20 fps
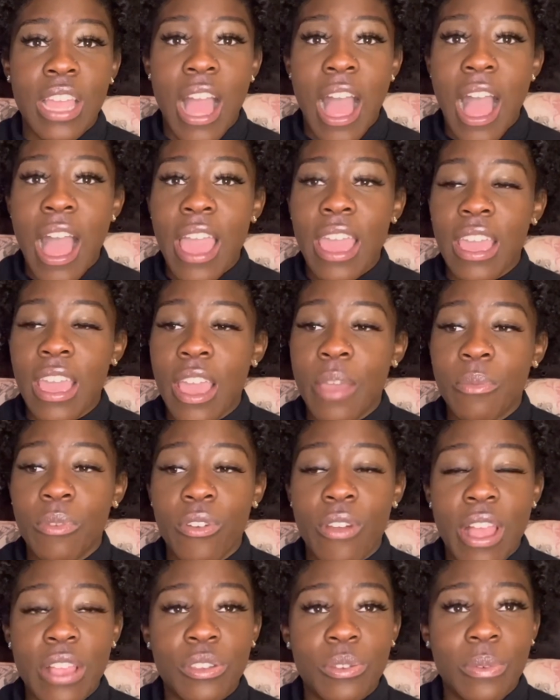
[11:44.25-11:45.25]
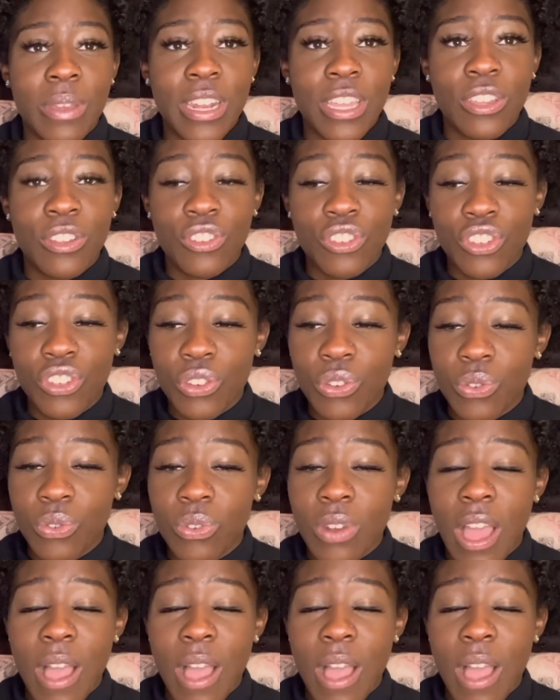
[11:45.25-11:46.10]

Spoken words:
I am graduating in June.